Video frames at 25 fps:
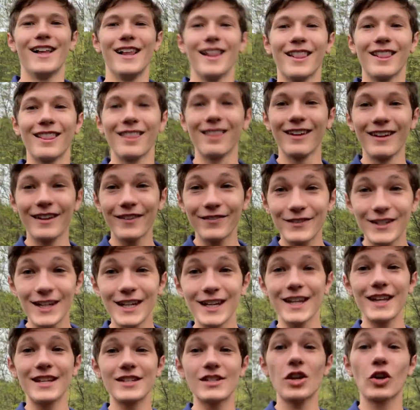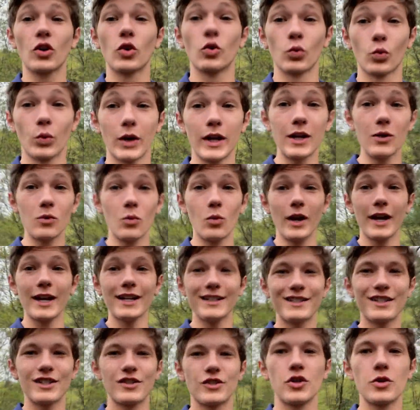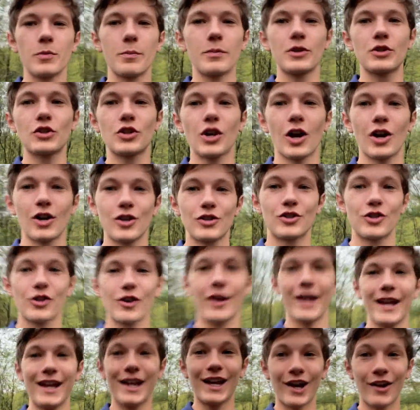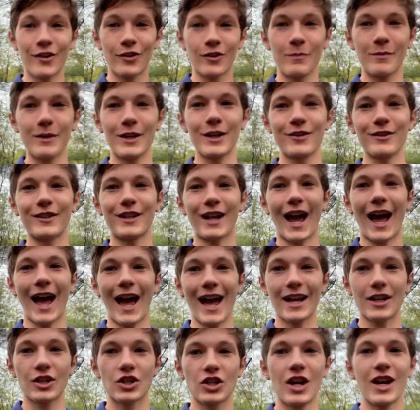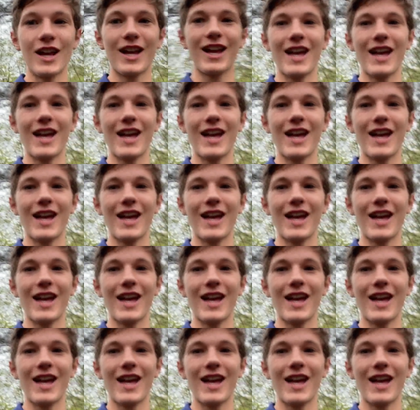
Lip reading: Lifting is a great way to supercharge your 800-meter dash.